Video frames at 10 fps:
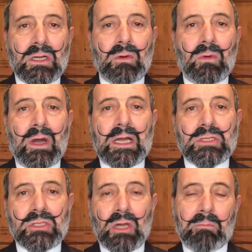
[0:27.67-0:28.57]
quite a
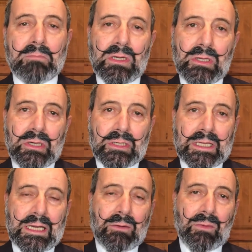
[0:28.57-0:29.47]
sombre look
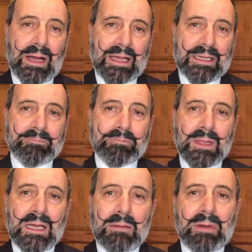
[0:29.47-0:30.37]
in a way.
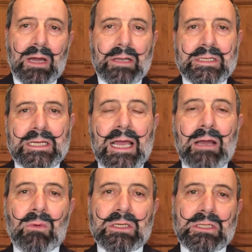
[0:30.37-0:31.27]
But today I
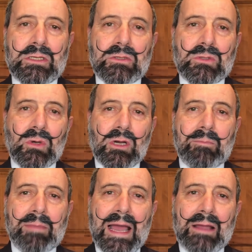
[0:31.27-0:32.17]
want to talk
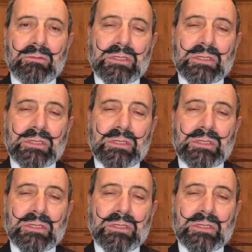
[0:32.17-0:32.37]
about